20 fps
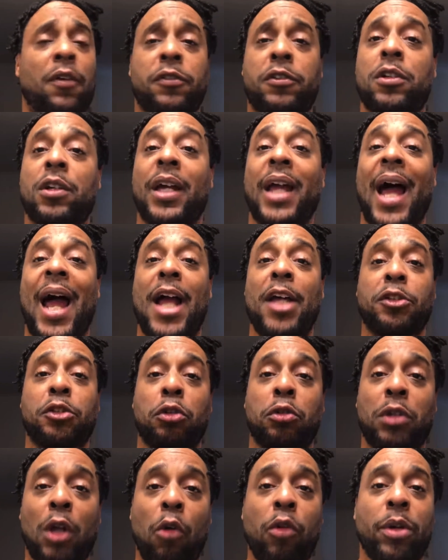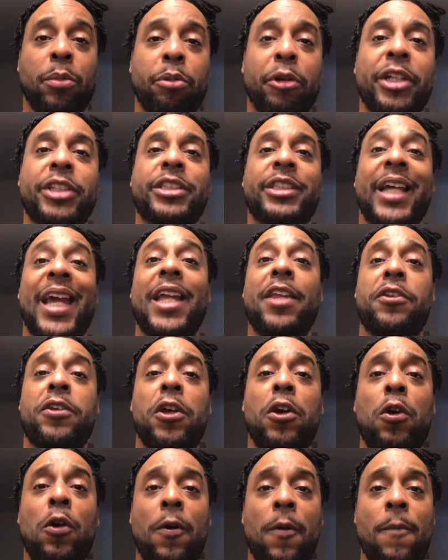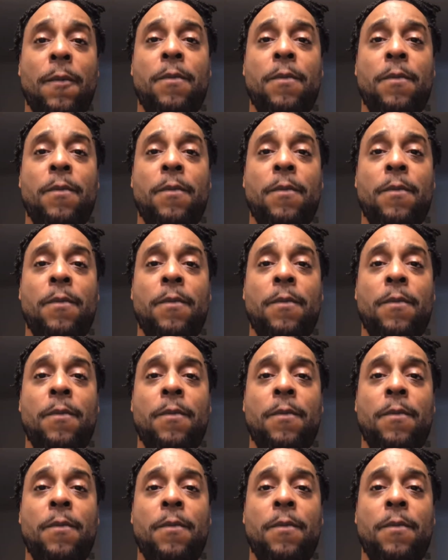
to guys who don't appreciate you?